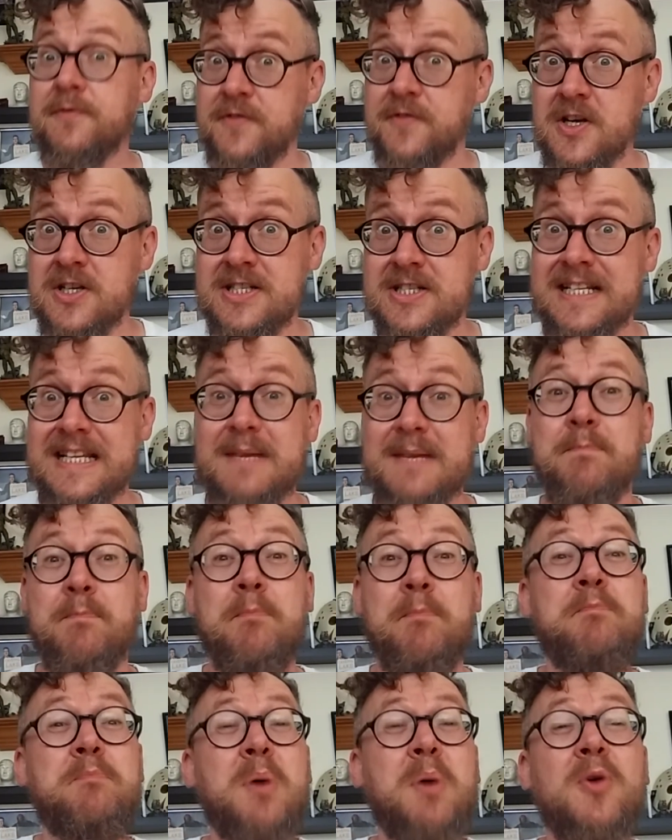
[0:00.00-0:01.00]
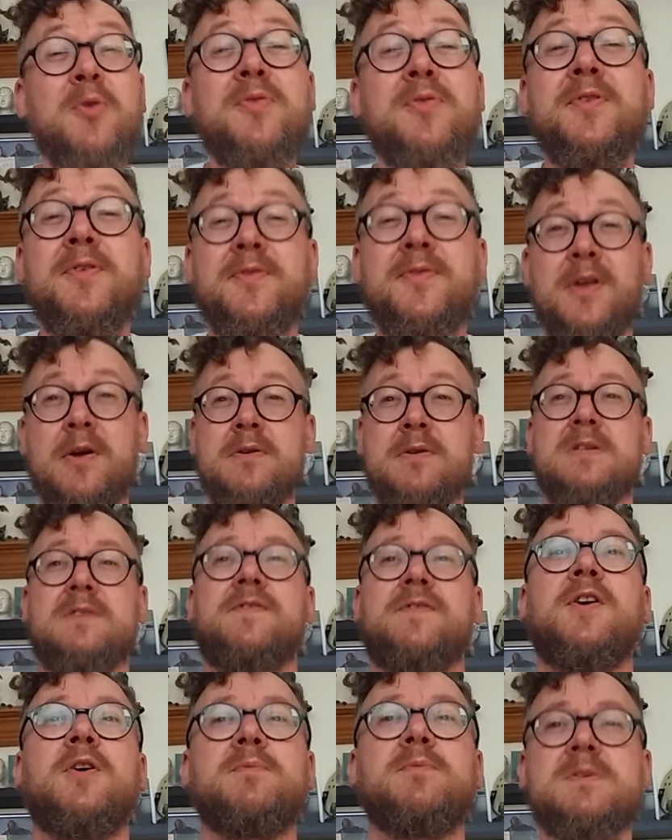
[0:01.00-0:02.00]
Firstly, both of those
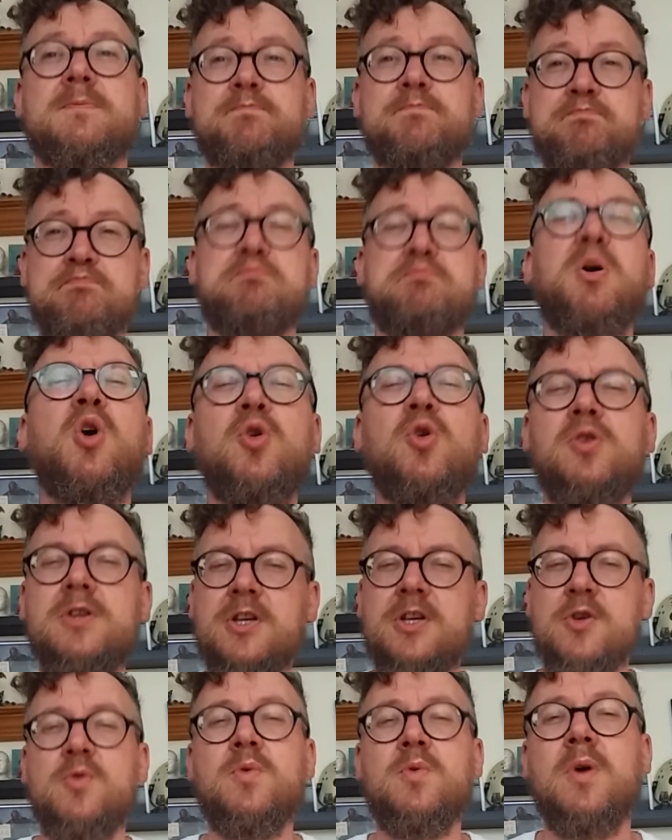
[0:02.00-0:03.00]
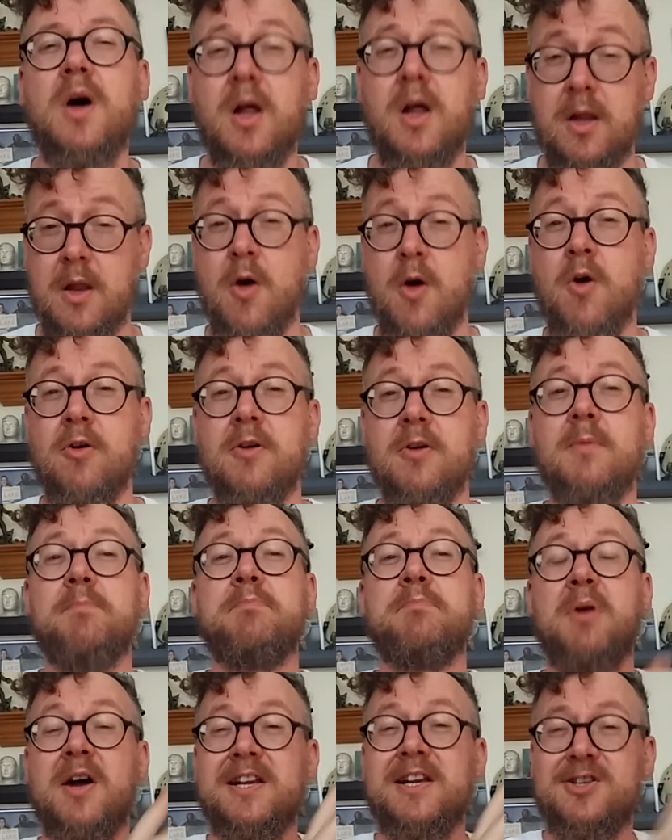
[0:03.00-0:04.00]
films pull you along
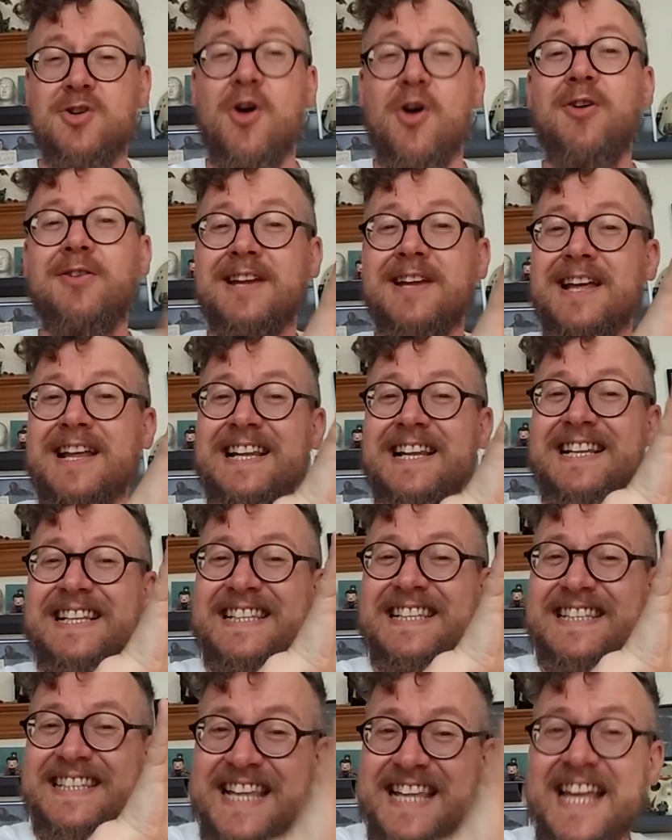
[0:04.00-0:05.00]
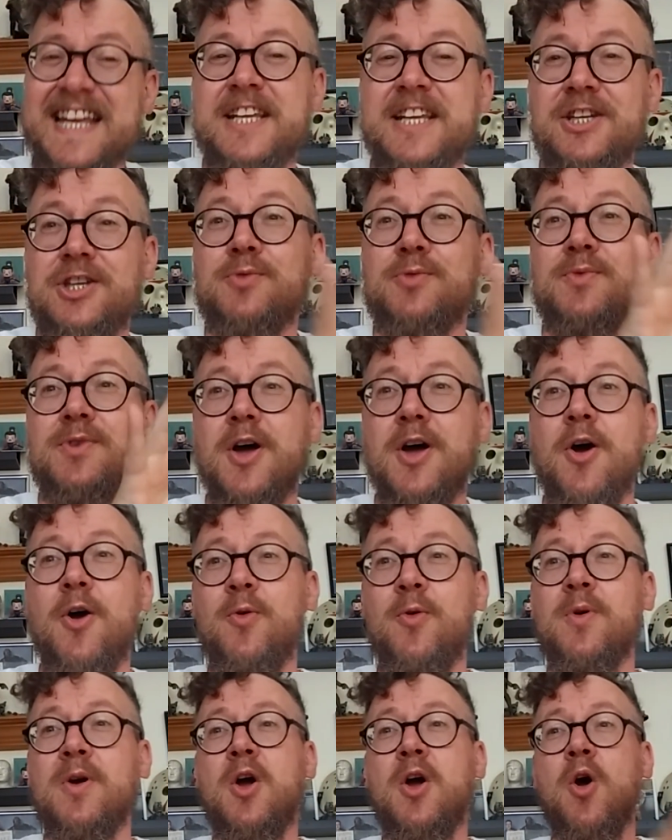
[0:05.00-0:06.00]
by not letting you
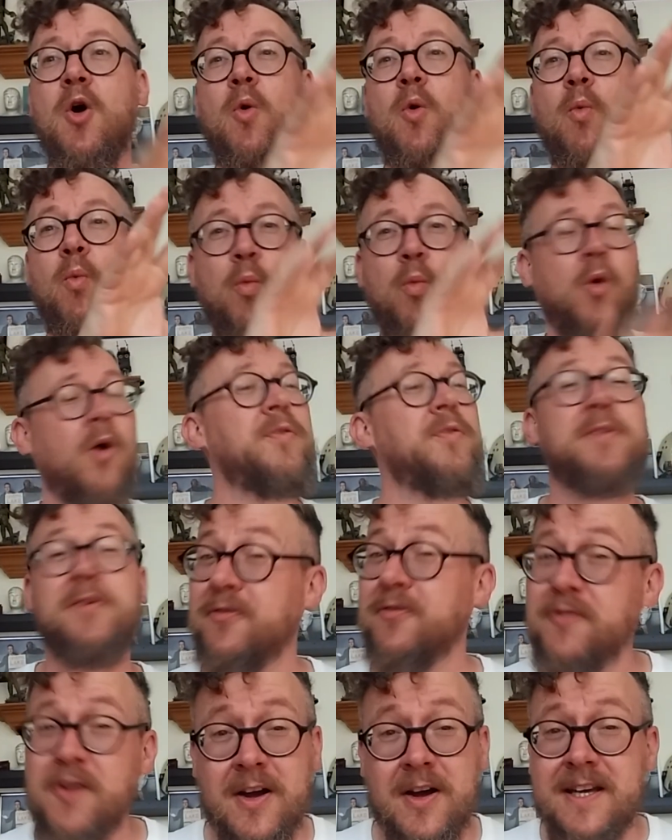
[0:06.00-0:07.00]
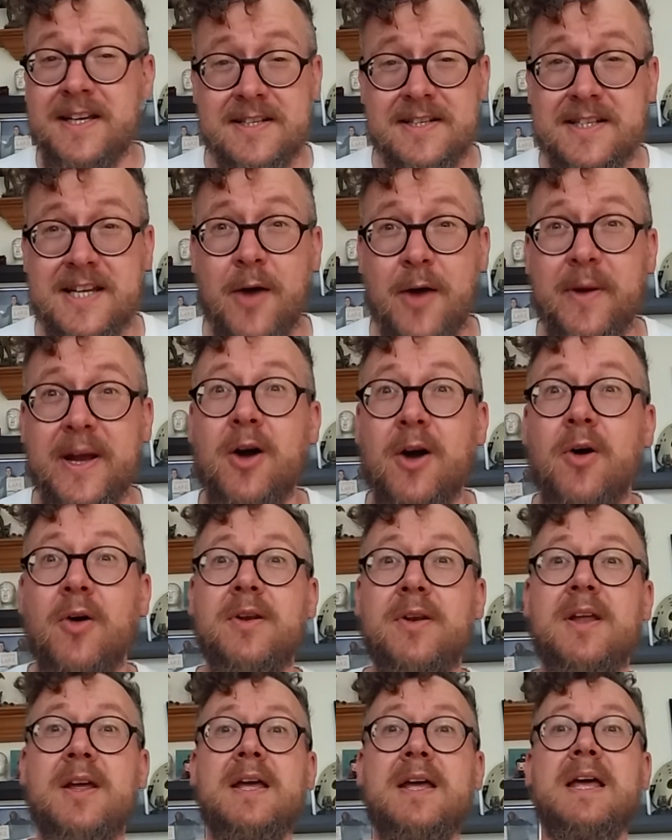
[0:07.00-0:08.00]
know what the fuck is going
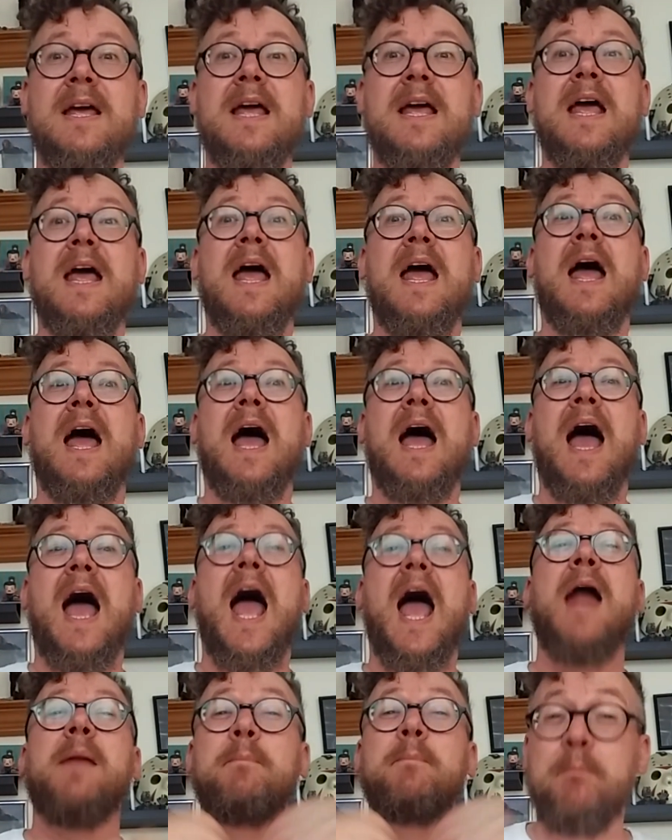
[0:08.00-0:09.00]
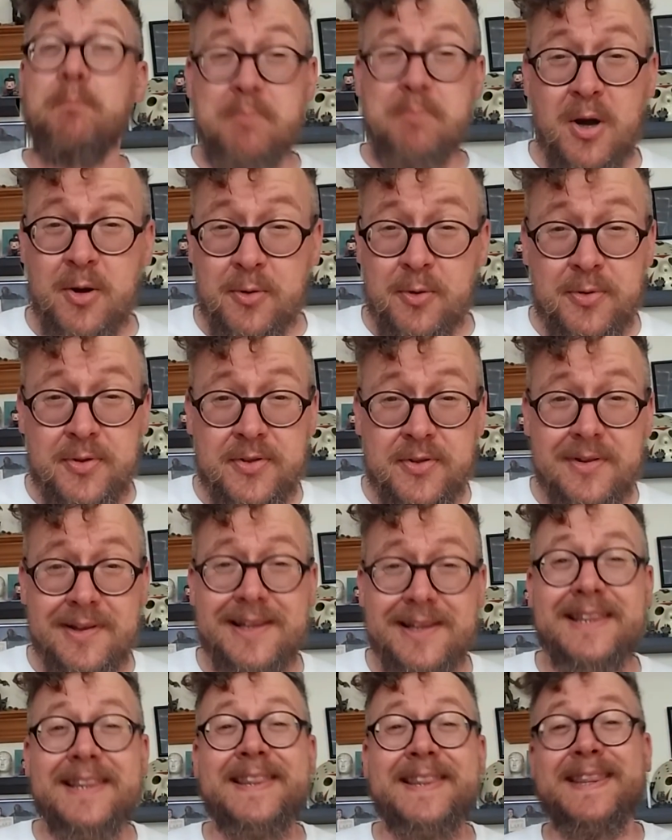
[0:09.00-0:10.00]
on, and both
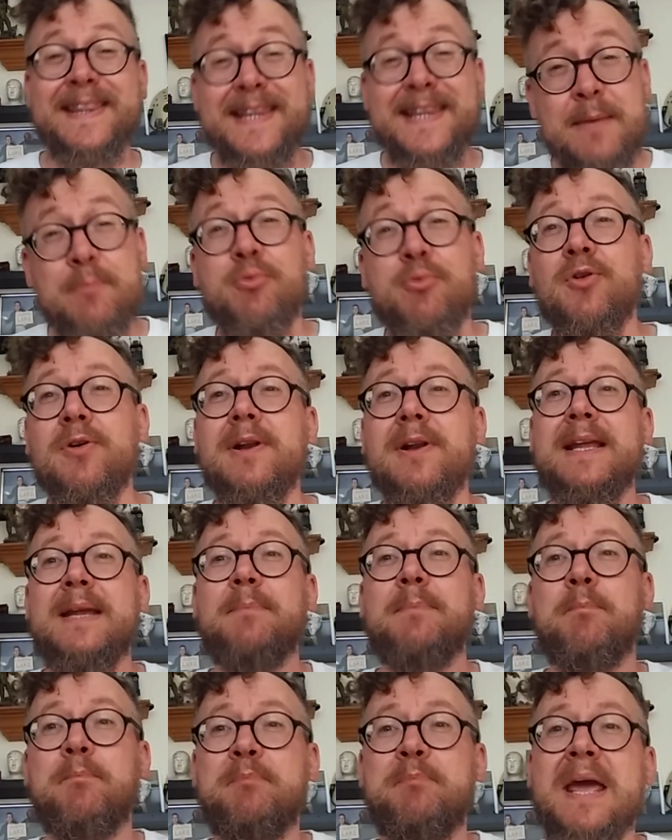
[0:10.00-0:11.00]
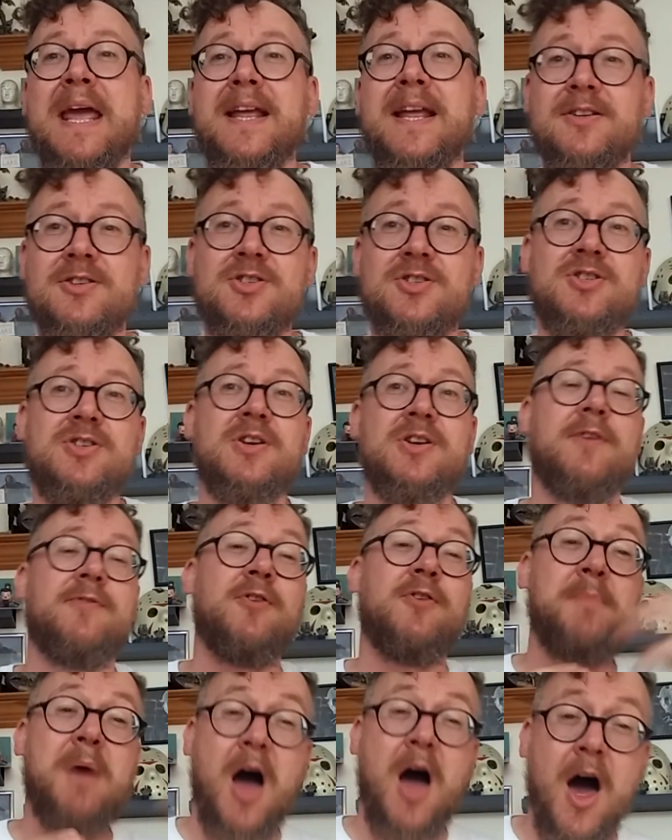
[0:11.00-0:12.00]
liberally pinch
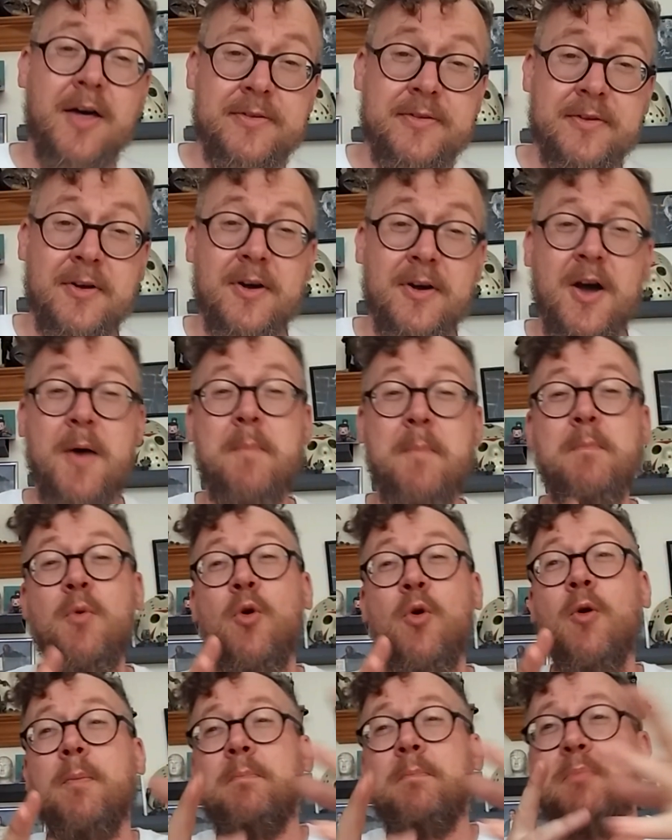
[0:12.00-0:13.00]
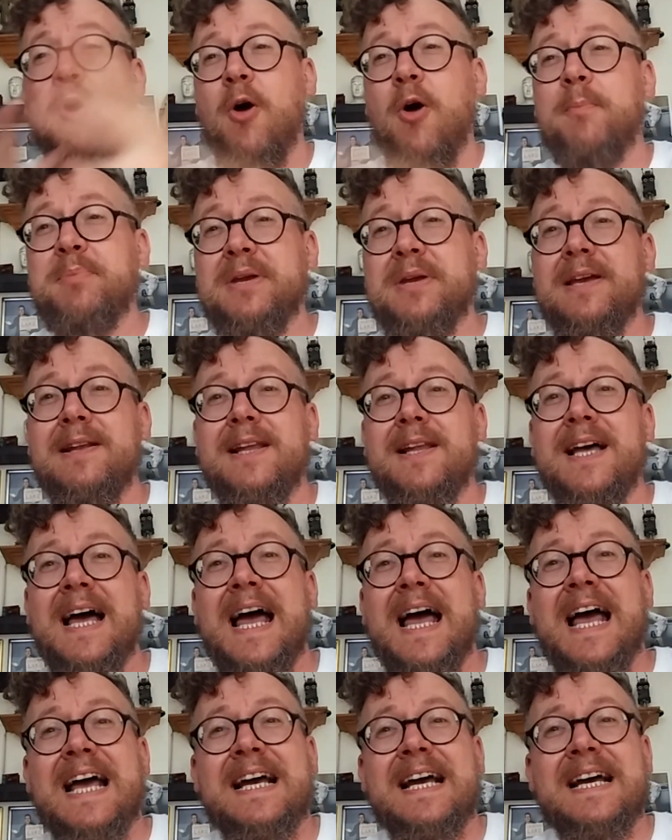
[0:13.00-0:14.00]
from other more
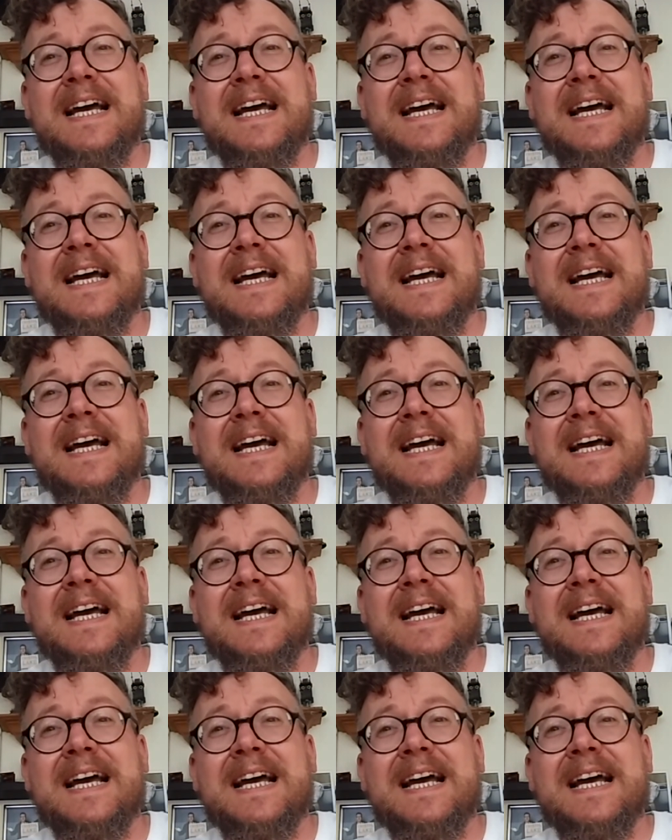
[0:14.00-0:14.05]
popular